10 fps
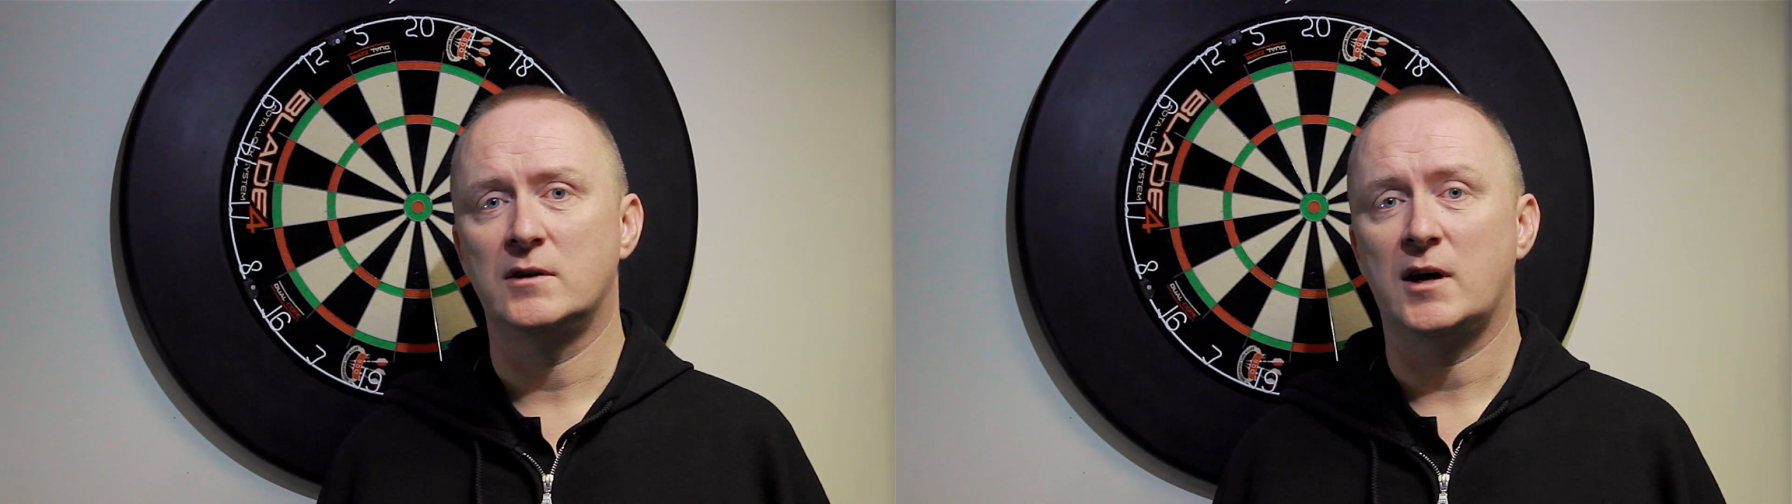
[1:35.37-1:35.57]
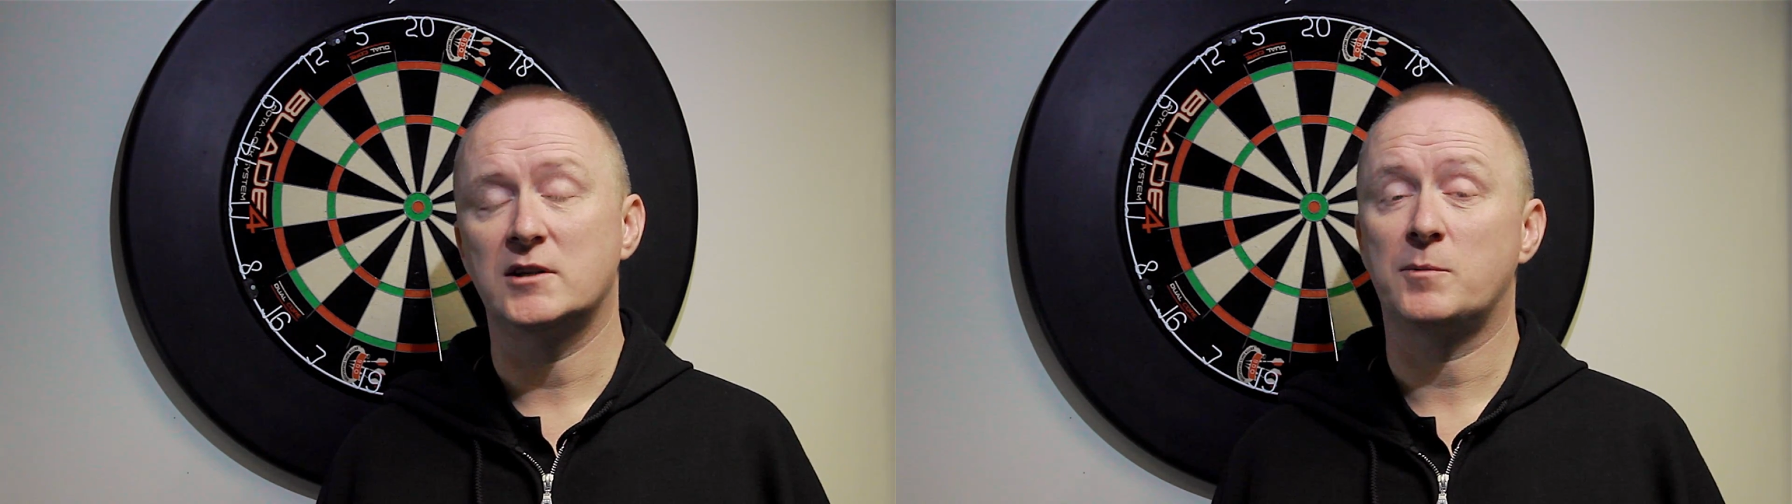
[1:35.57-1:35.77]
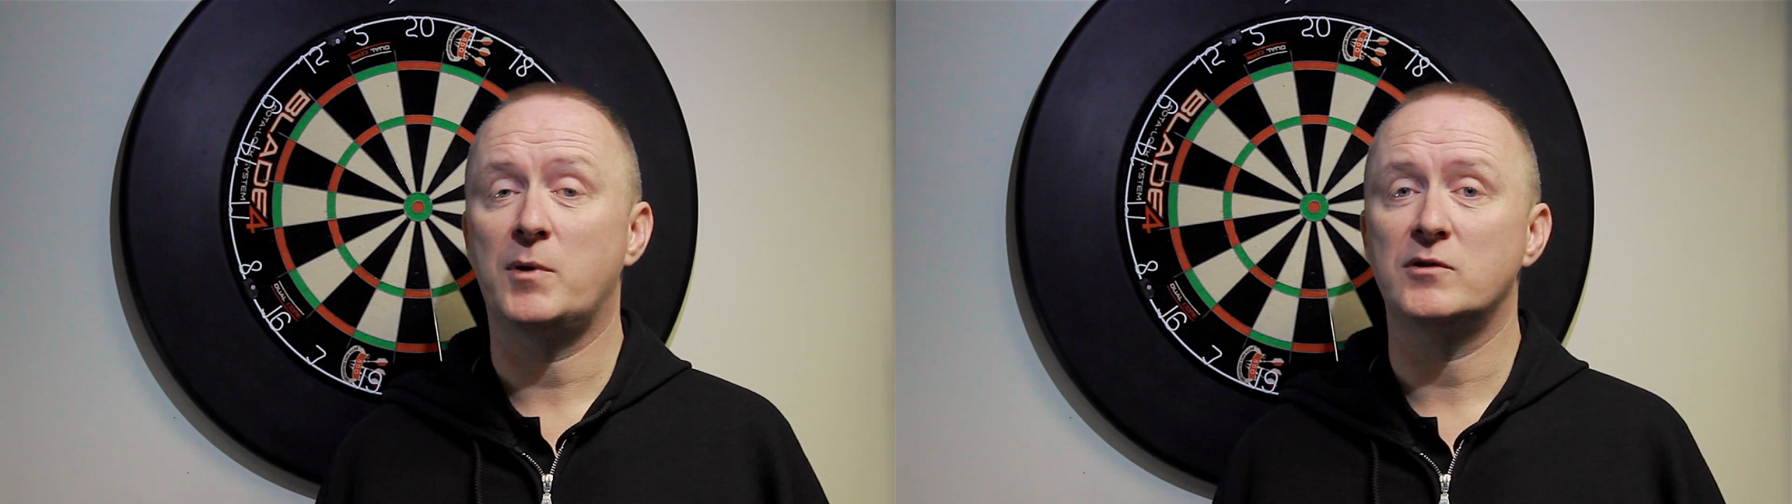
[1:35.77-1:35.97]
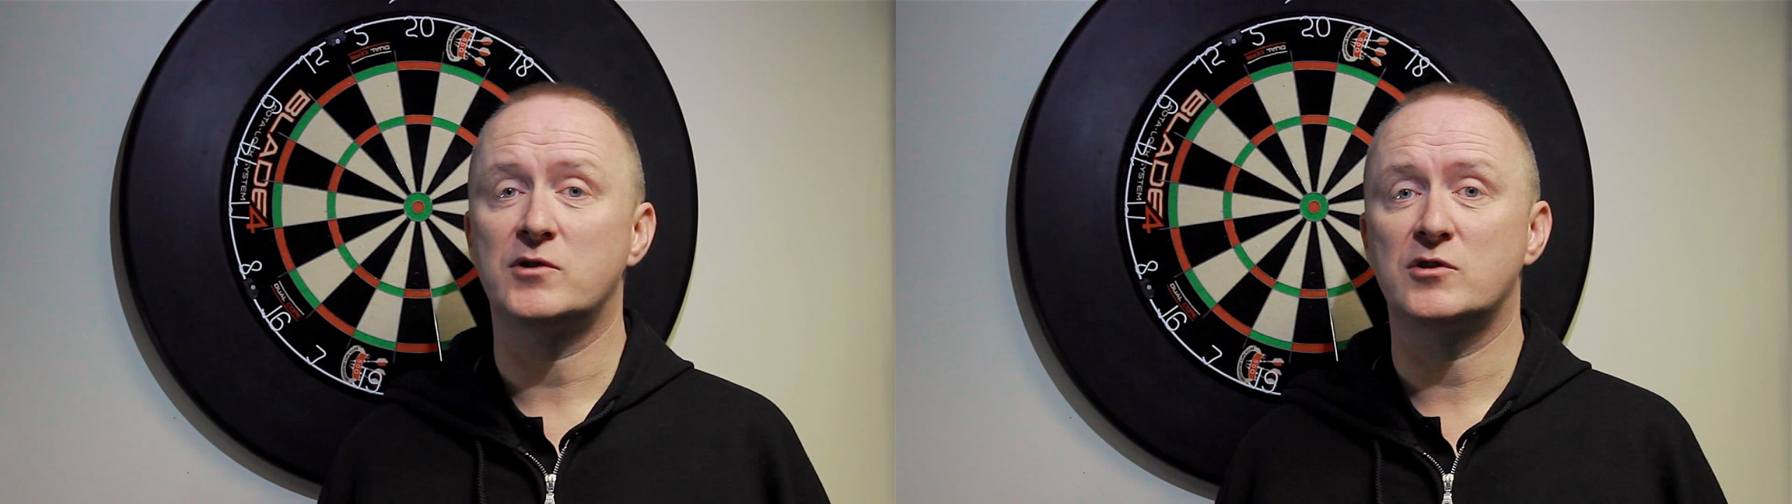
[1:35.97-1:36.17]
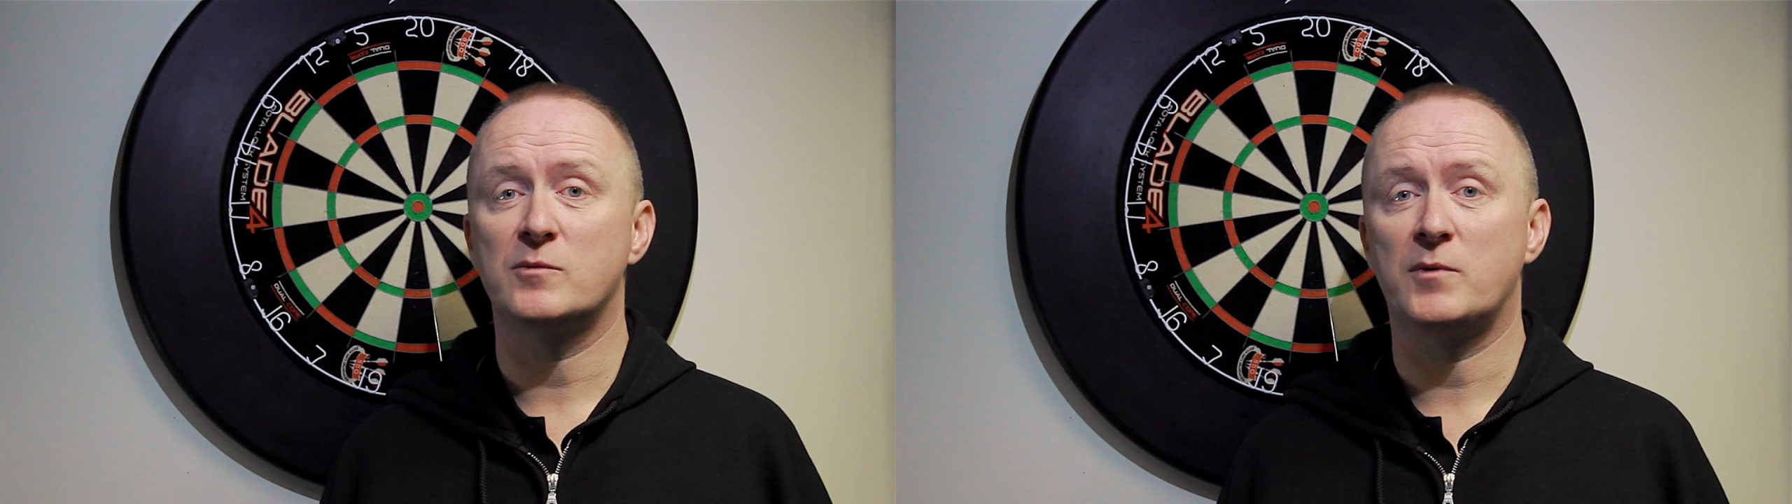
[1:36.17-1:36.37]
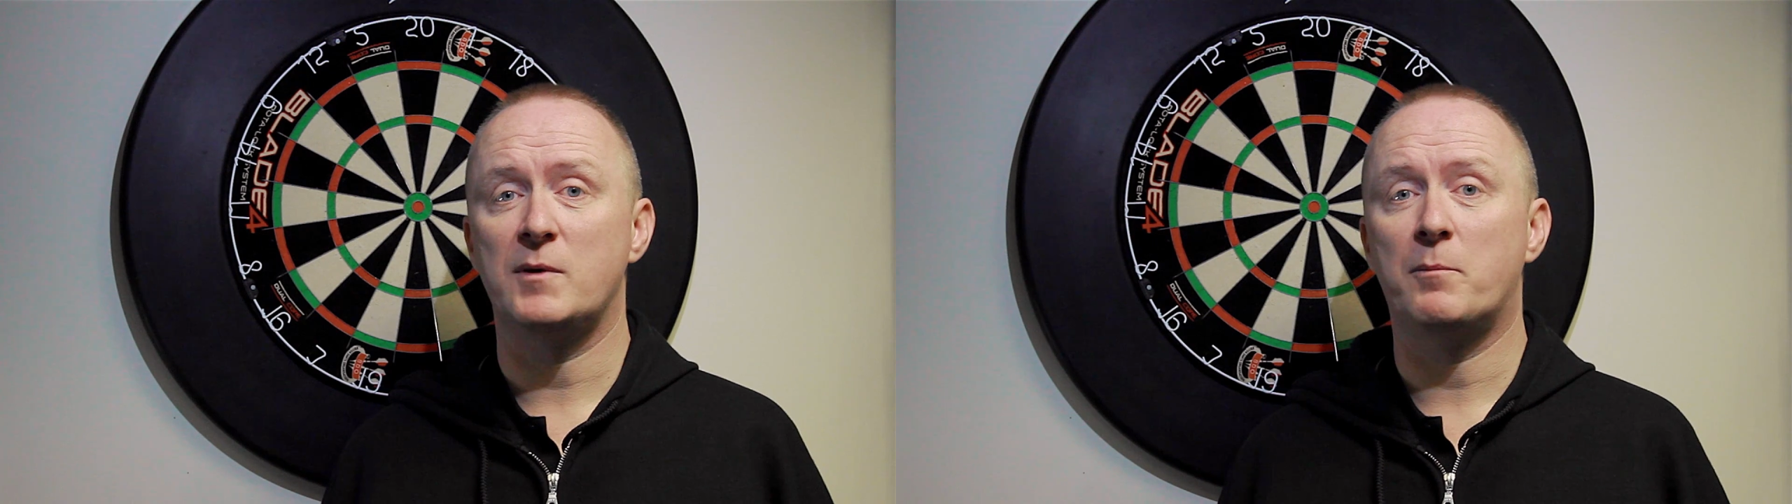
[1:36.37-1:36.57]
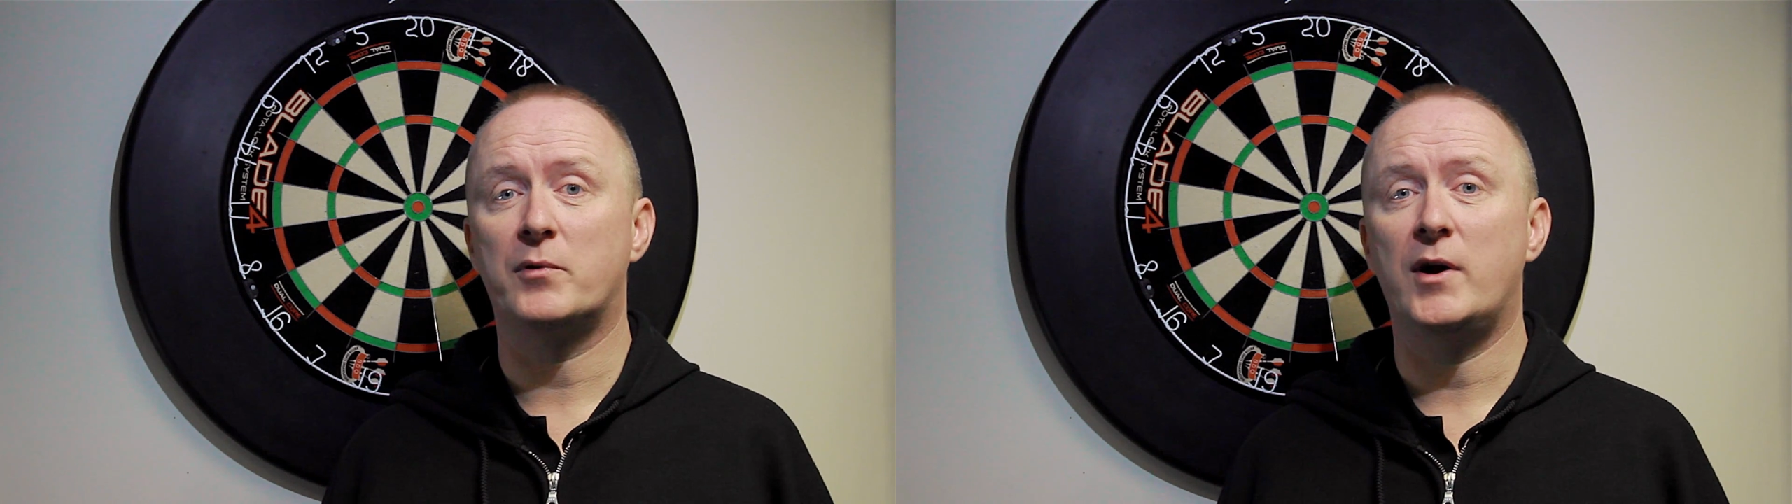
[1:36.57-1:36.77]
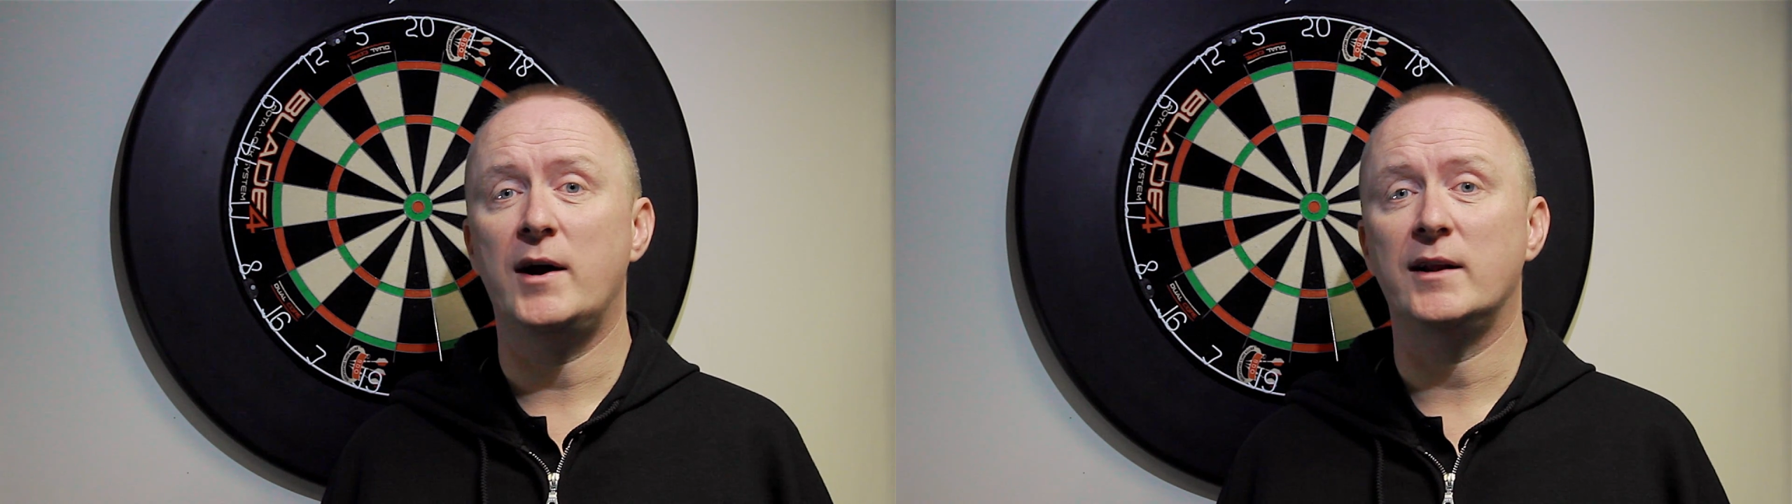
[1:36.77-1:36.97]
as opposed to something
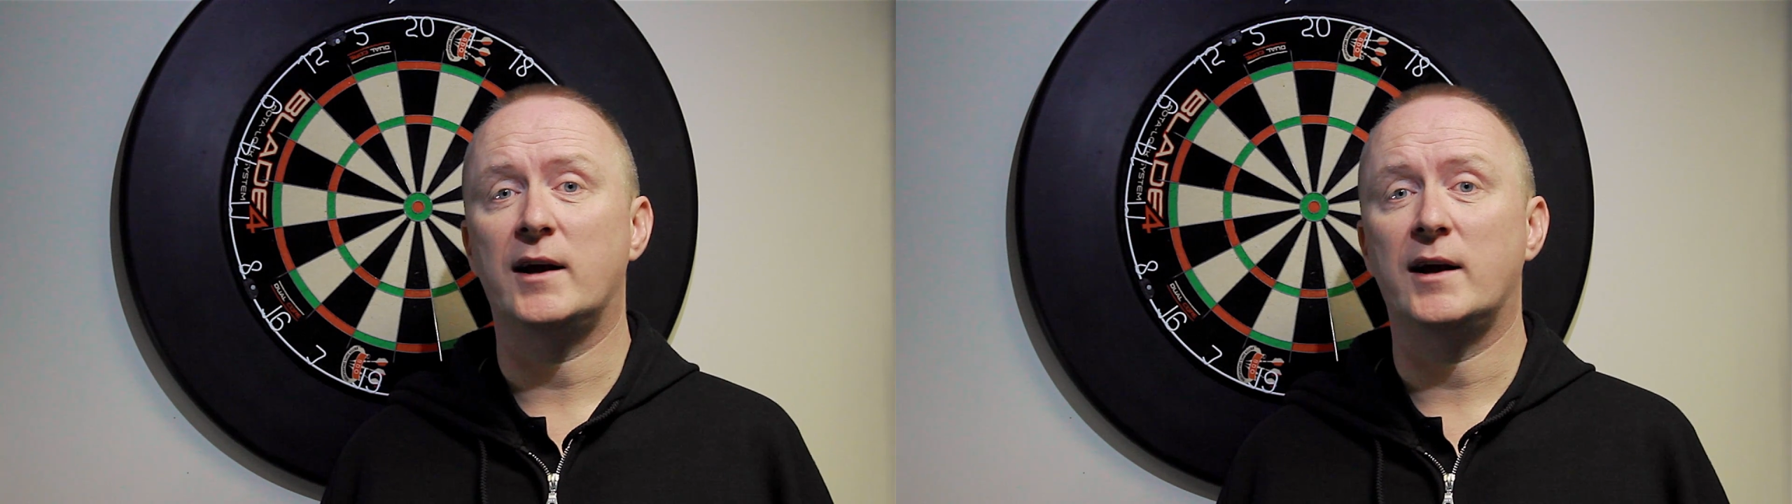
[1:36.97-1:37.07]
bright